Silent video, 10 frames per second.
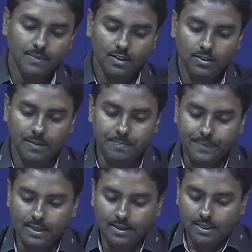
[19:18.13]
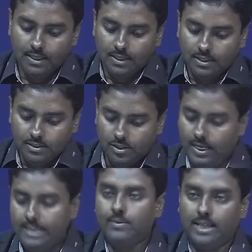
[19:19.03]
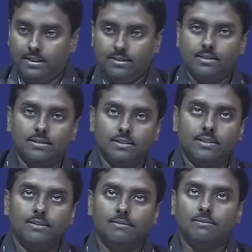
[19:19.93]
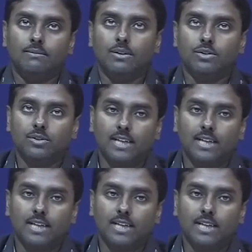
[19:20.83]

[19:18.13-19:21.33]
Okay. So, anyway, those